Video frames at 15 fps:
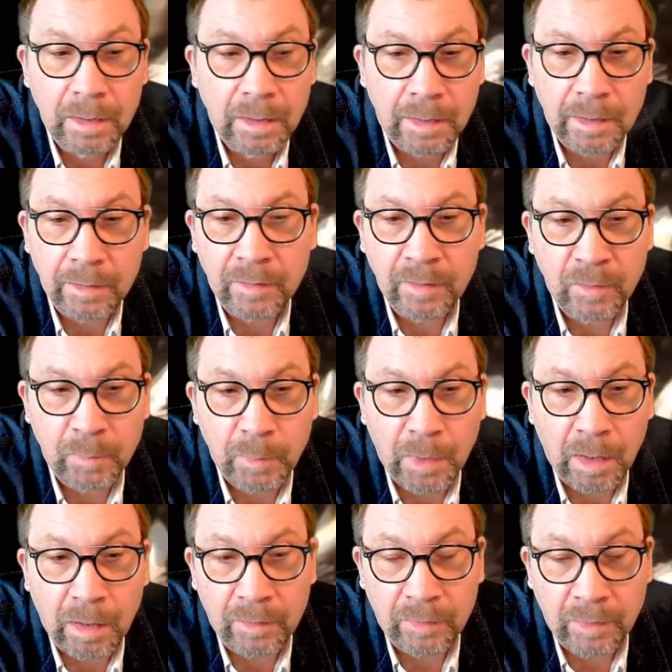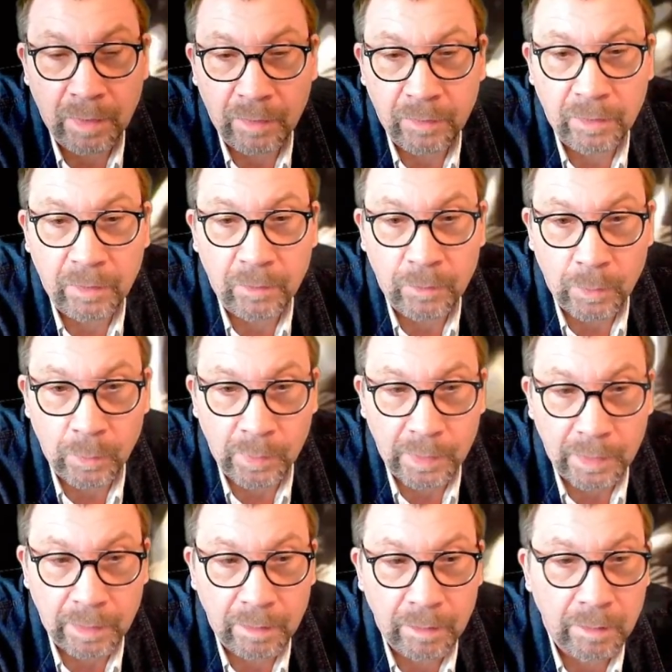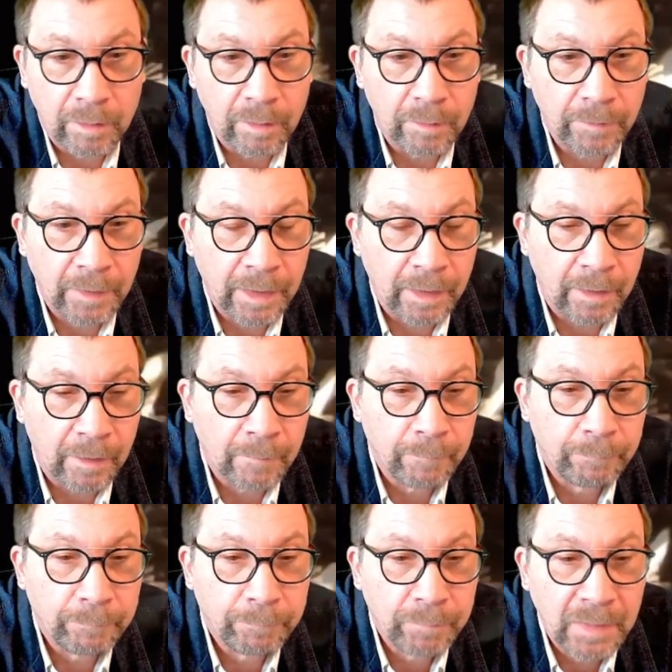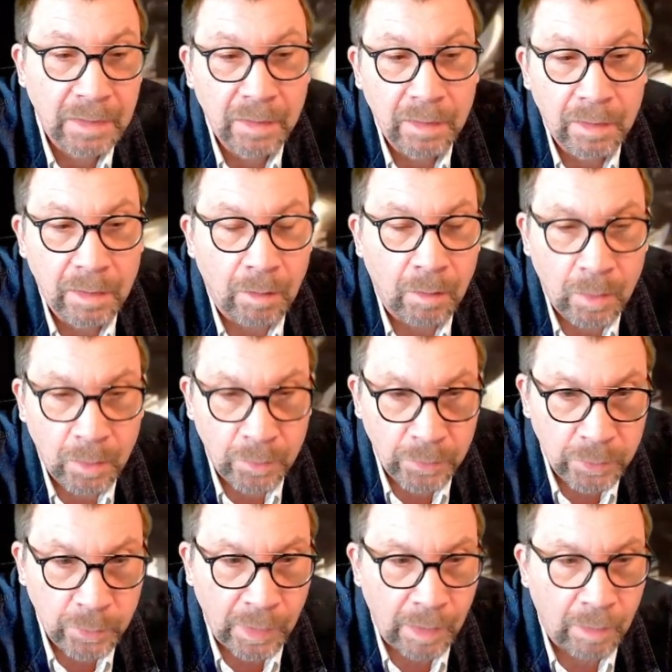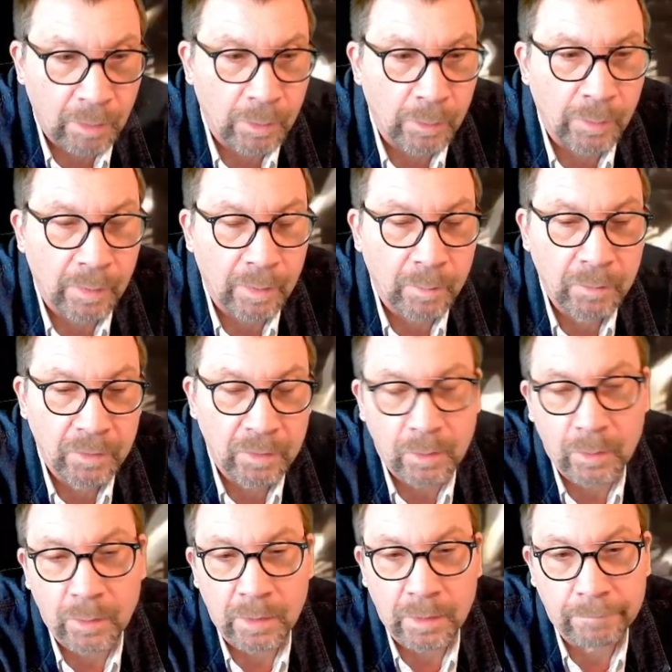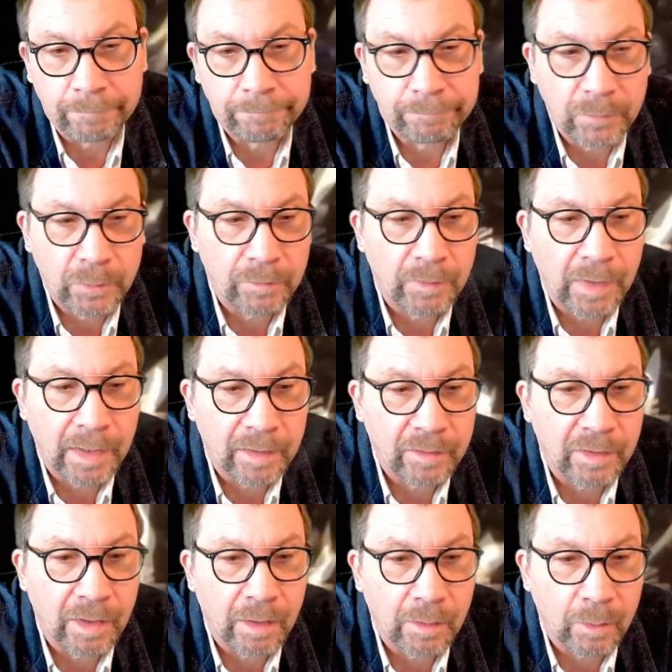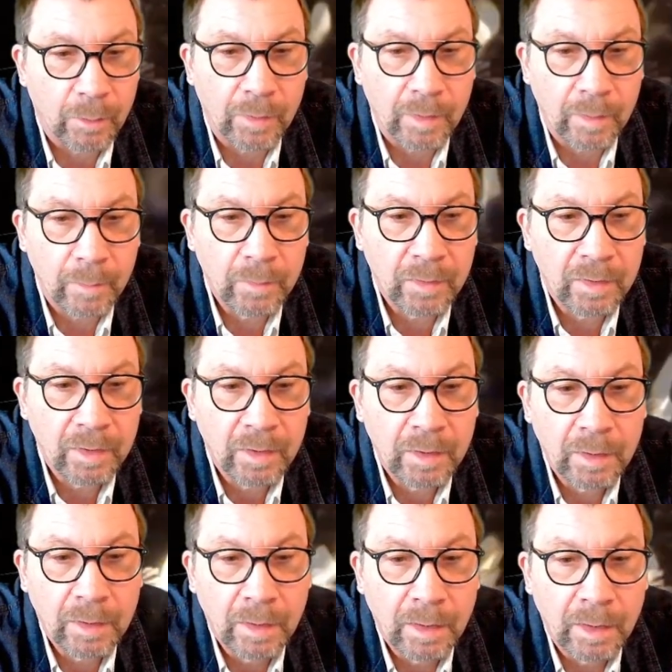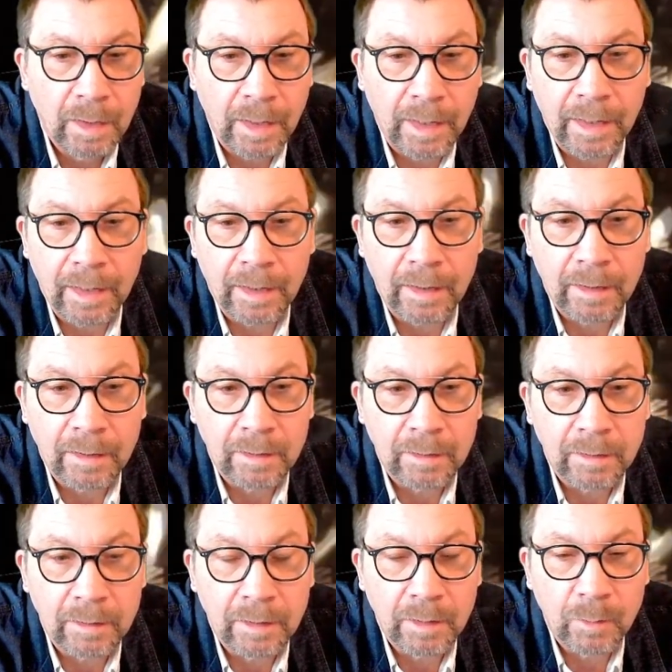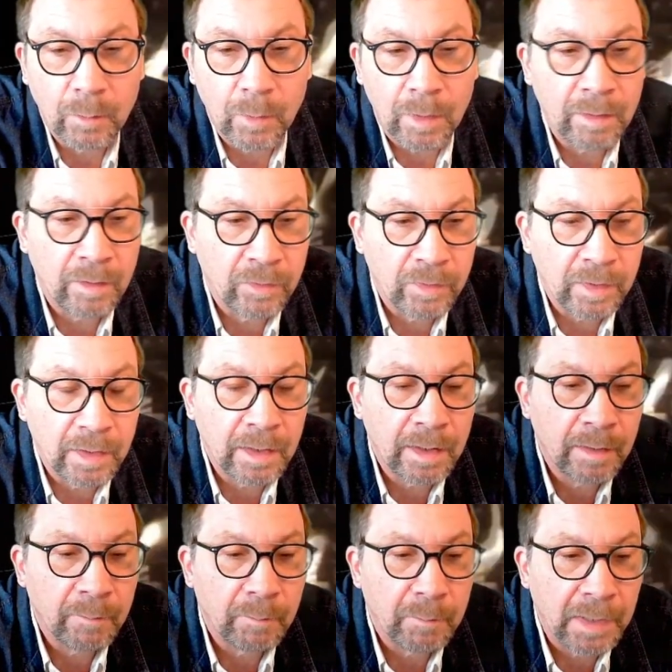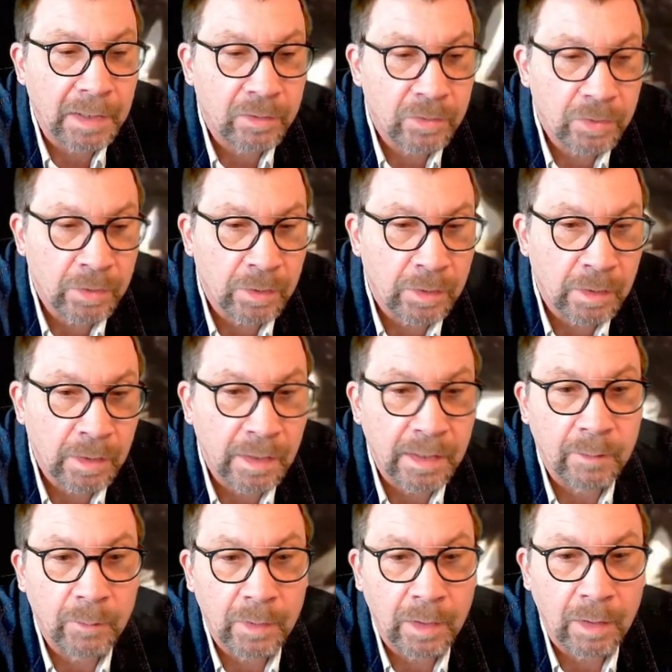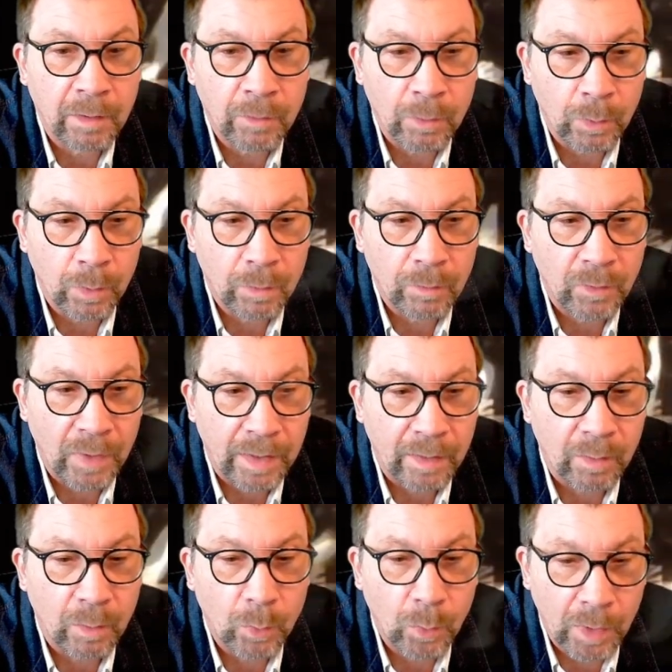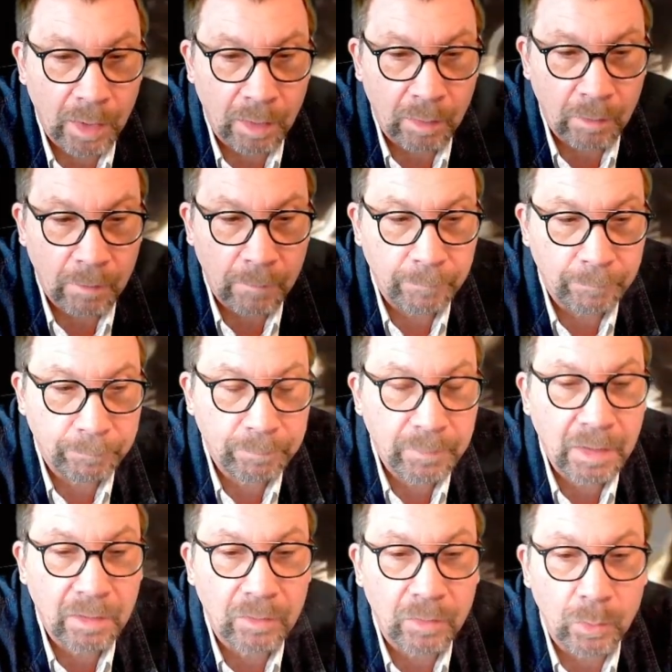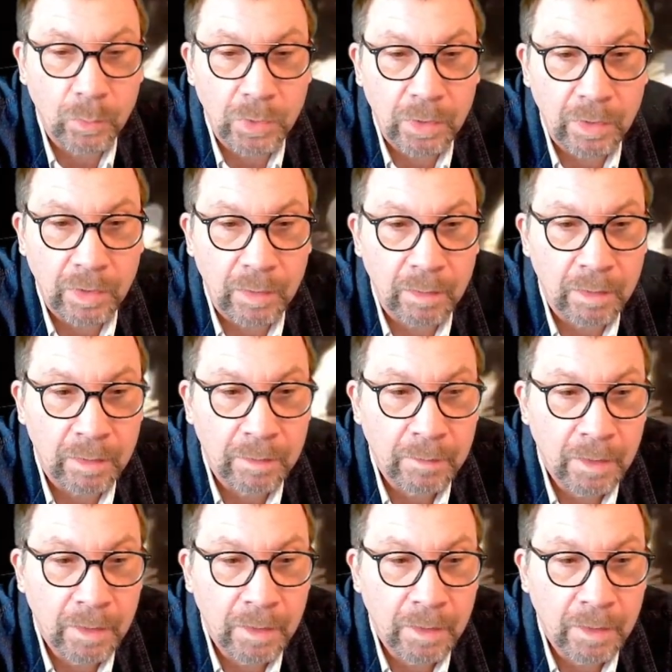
It's his box that is controlling the fire. All new algorithms or revised algorithms, and wanted to make sure it would control a fire well. So we're gonna